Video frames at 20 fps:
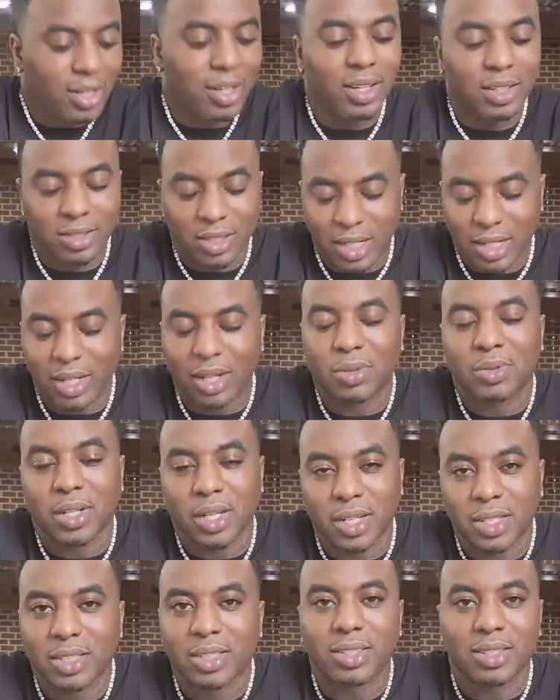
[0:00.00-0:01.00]
And you're like,
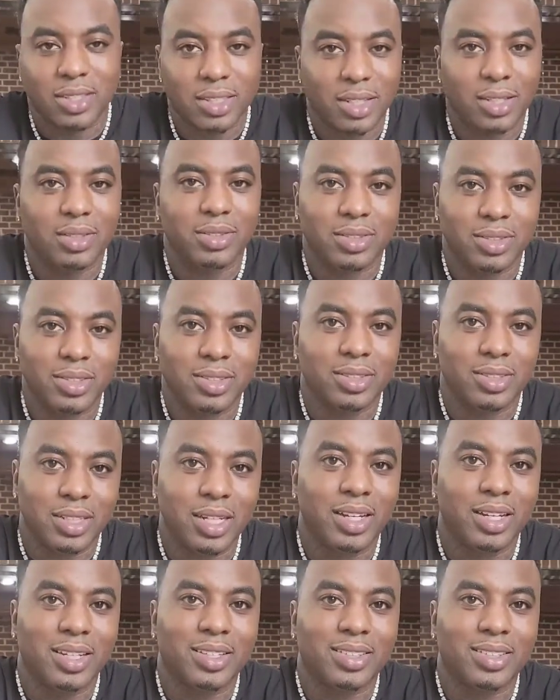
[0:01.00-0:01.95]
okay, you know, okay. yeah,